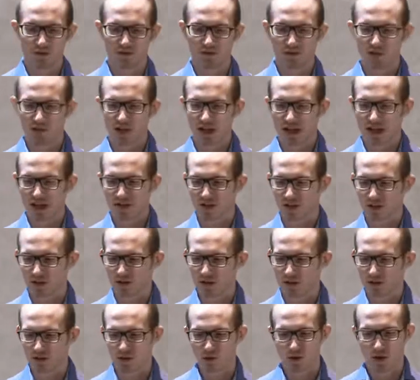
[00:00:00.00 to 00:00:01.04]
give you guys
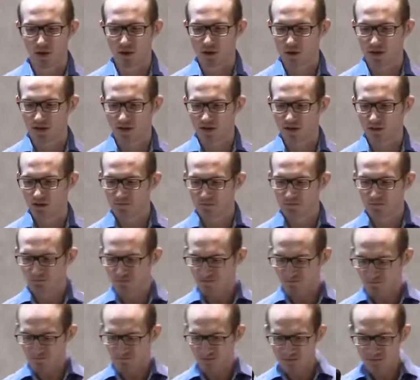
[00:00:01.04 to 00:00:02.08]
something to work with.
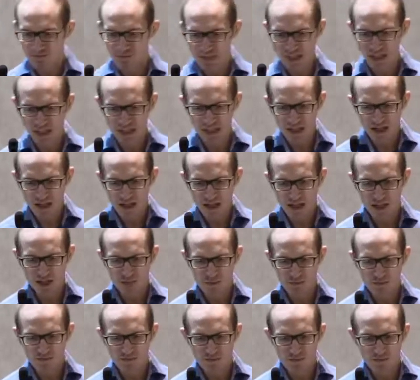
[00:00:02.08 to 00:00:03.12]

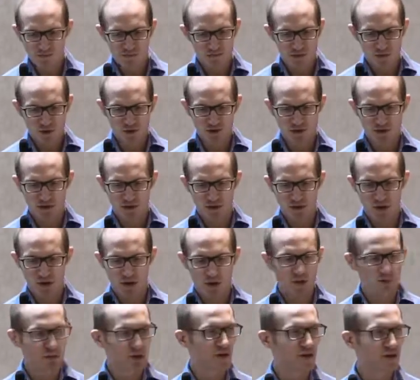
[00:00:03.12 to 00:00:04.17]
Um, just
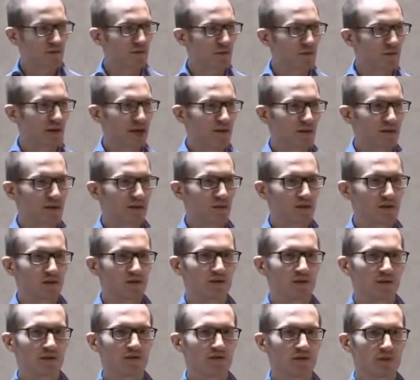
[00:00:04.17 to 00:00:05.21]
apart from that, I'm
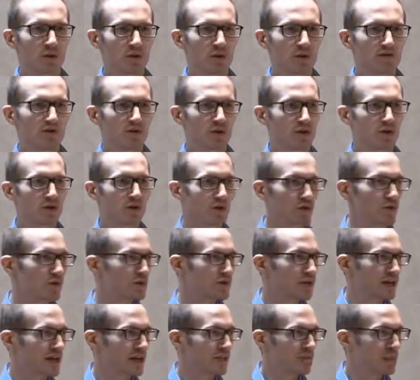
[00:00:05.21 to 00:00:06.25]
also a developer for Cuckoo
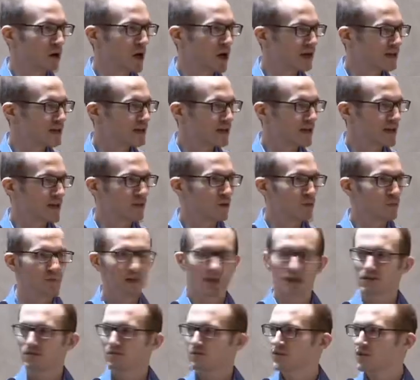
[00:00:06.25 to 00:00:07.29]
Sandbox. I hope
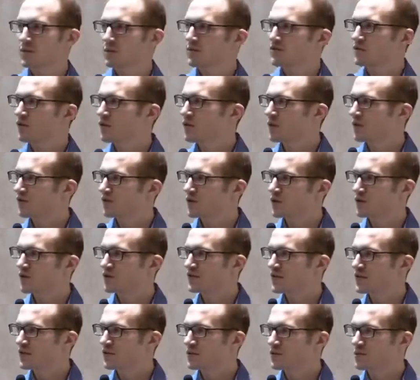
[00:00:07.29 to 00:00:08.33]
that some of you have heard
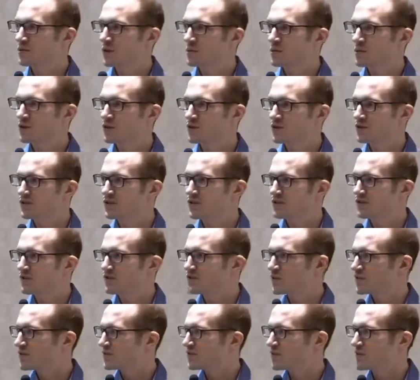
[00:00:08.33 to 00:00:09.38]
of it or maybe used it
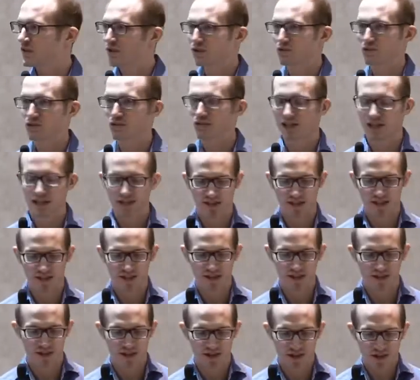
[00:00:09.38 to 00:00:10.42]
for some malware
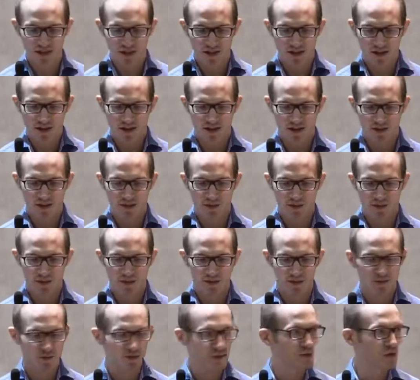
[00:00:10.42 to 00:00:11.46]
analysis, uh, some
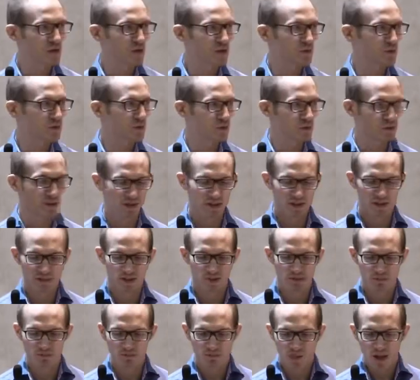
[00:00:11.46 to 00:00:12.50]
incident response
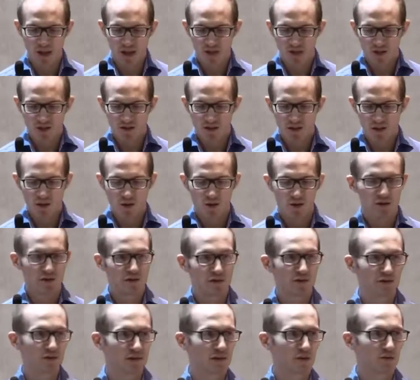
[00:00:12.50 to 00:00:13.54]
purposes. So if
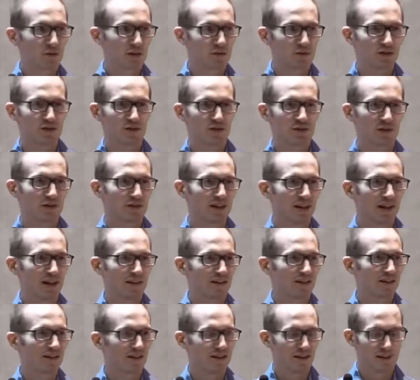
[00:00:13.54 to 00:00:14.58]
you have any questions about
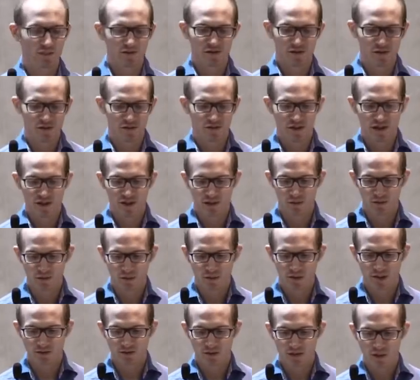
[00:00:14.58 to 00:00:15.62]
that, um, feel free to come to
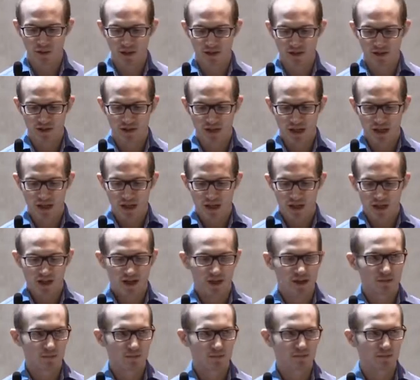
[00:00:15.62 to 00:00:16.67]
me afterwards.
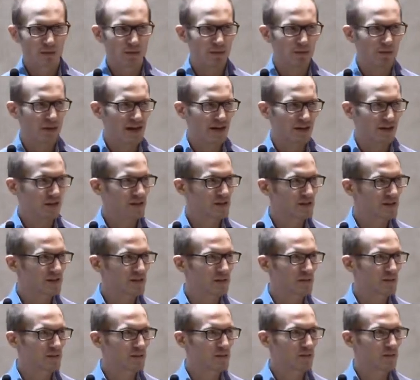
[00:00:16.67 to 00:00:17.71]
Um, my background is a
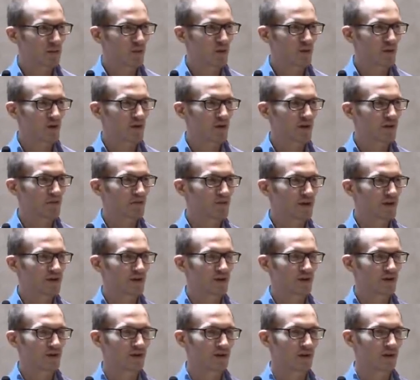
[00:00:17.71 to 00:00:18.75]
little bit more
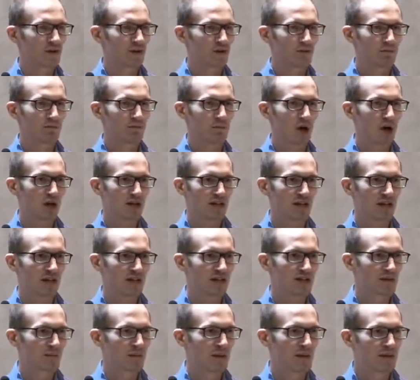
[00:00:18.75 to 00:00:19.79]
research on
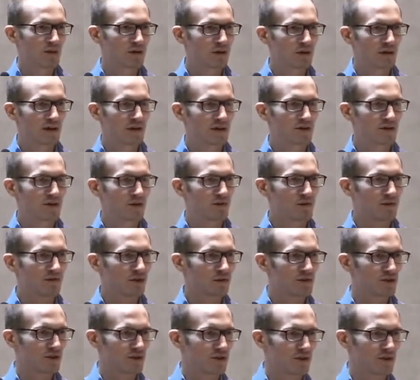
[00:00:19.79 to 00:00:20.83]
botnets, malware, so reverse